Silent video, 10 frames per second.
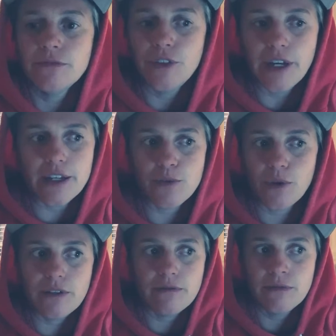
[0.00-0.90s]
If you guys
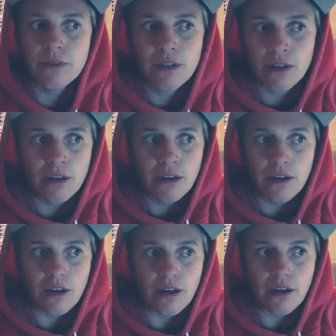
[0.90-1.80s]
want
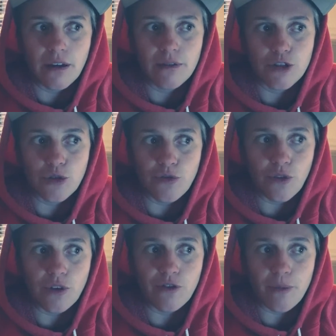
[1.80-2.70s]

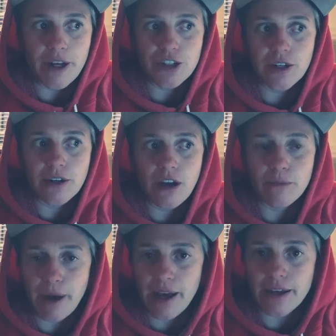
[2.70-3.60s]
truthful information,
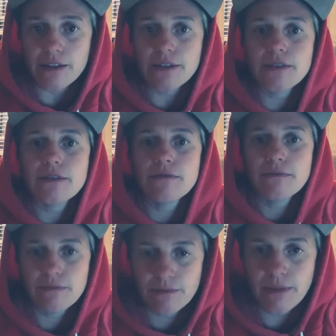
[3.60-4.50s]
unbiased,
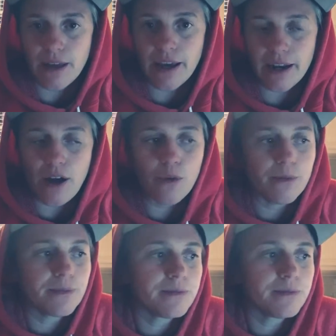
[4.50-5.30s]
I can help.